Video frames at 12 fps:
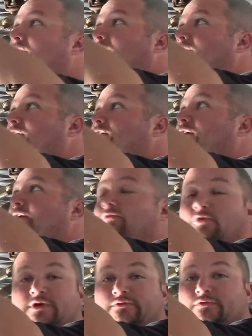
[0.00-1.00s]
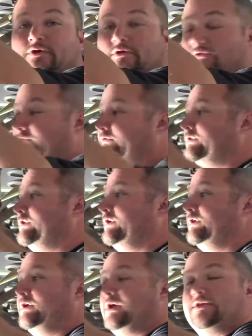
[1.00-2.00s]
And then you have grease zerks
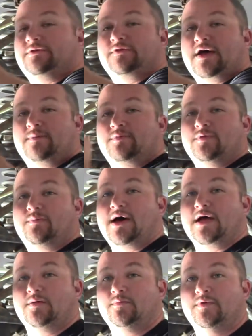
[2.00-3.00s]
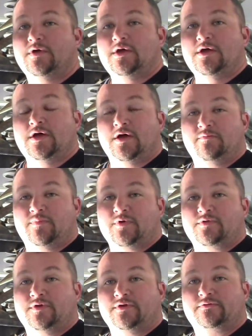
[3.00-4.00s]
at the top and the bottom of
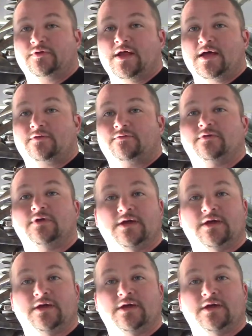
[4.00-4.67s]
both the disconnects.